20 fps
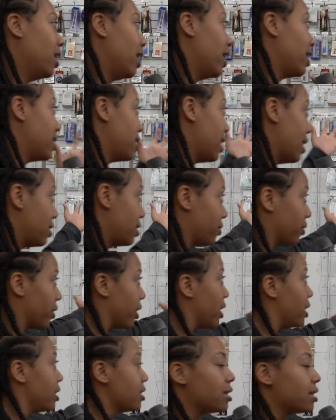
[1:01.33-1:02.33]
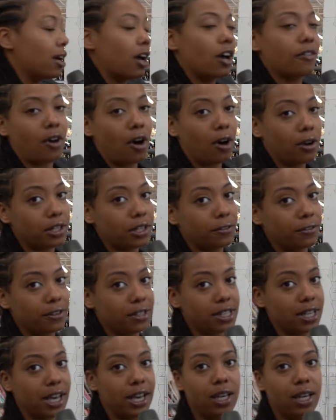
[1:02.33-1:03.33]
accessories of all different
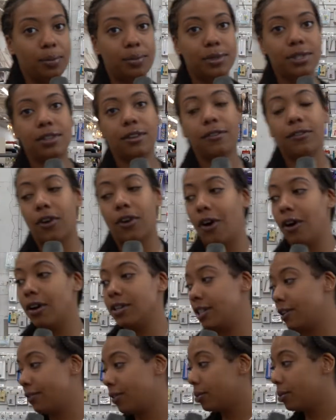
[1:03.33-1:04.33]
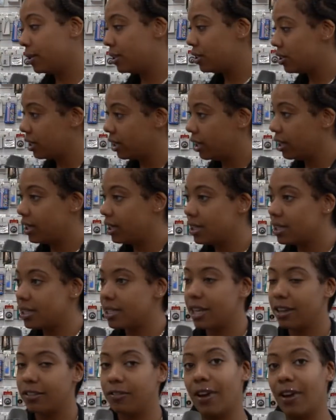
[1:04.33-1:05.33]
types for all different machines
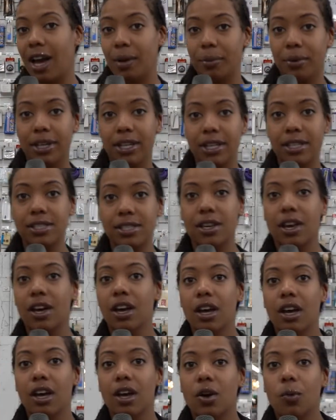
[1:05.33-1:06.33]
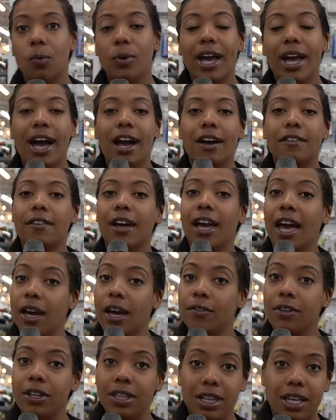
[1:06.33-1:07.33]
and fabrics, we have
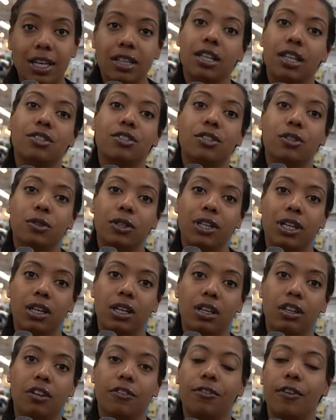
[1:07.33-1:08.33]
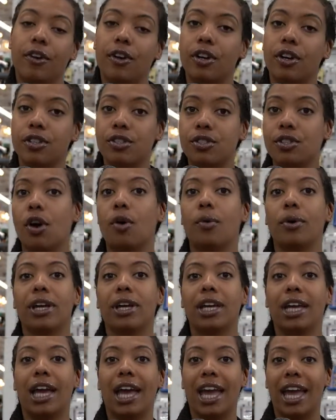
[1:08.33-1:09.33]
everything that you need for your sewing
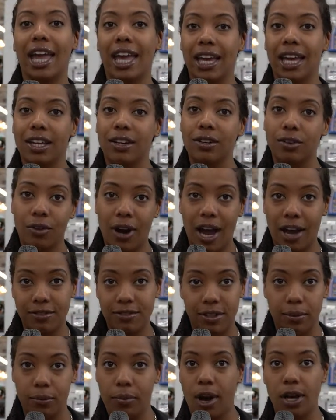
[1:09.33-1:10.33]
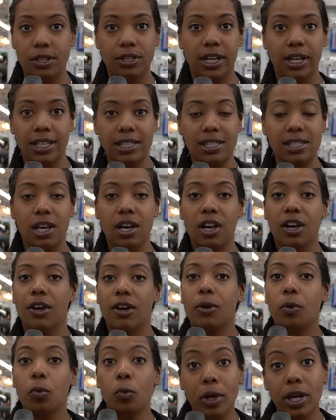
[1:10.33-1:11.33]
and crafting projects.
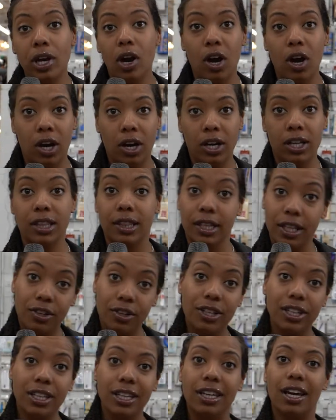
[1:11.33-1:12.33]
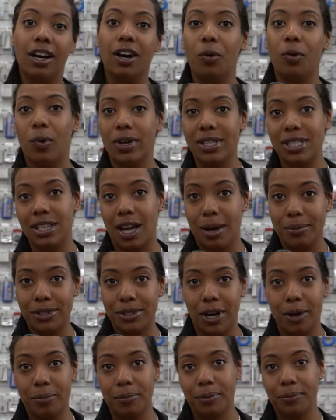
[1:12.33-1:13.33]
We are literally a one-stop shop.